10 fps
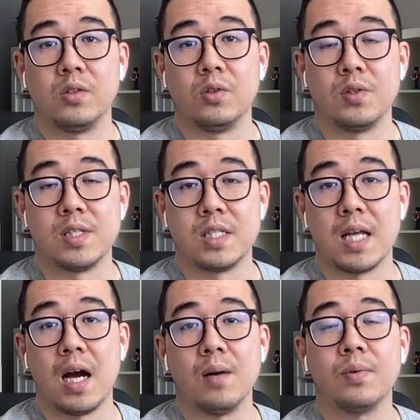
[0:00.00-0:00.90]
to
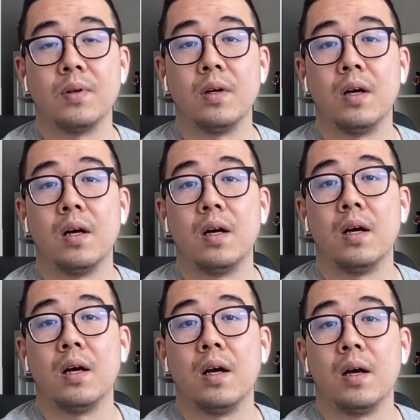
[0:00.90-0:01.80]
stop
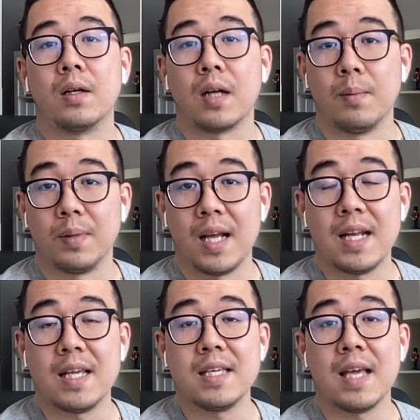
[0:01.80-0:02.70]

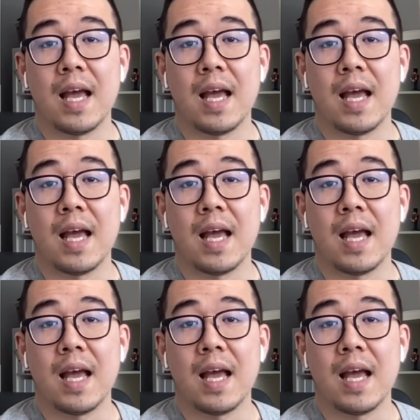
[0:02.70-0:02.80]
complaining